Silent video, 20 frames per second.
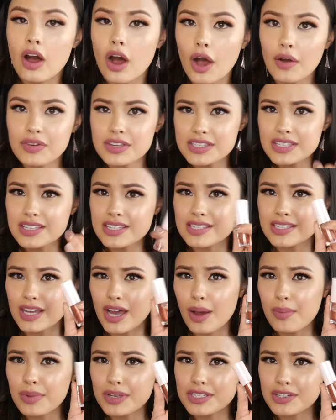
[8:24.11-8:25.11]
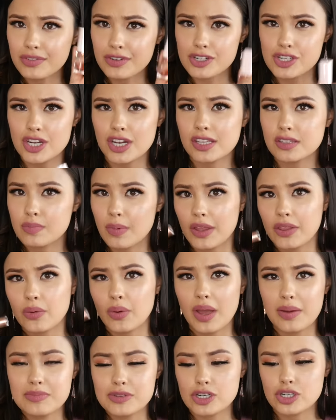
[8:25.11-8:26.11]
Obviously these come in different shades, by the
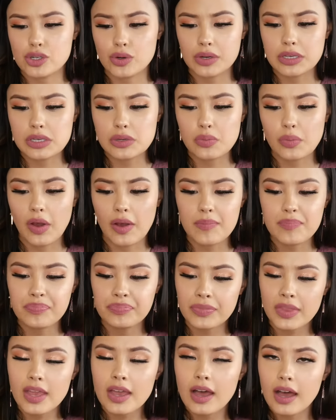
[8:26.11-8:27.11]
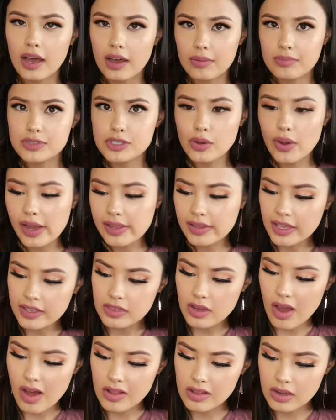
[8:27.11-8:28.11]
way, I'm just showing you one. So I like
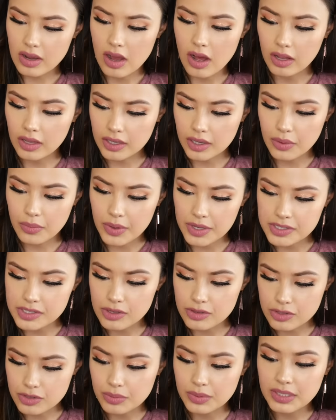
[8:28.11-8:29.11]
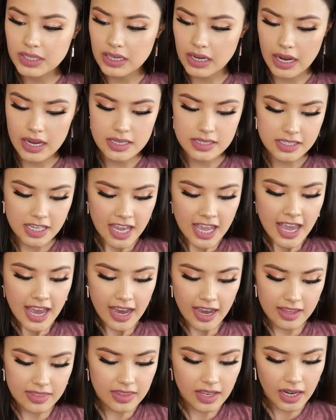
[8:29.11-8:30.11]
the Holika ones, those are really nice.
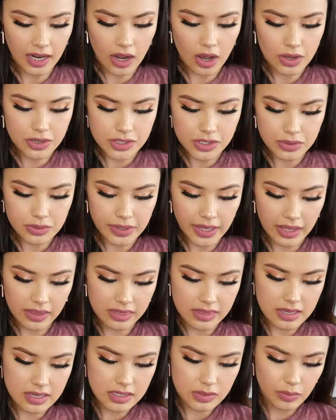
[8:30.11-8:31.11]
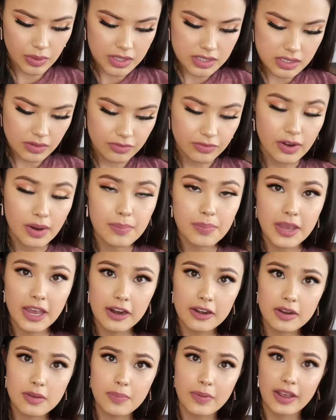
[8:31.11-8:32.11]
And then I also like these ones from
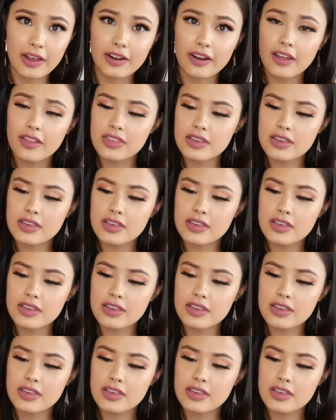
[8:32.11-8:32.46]
Peripera.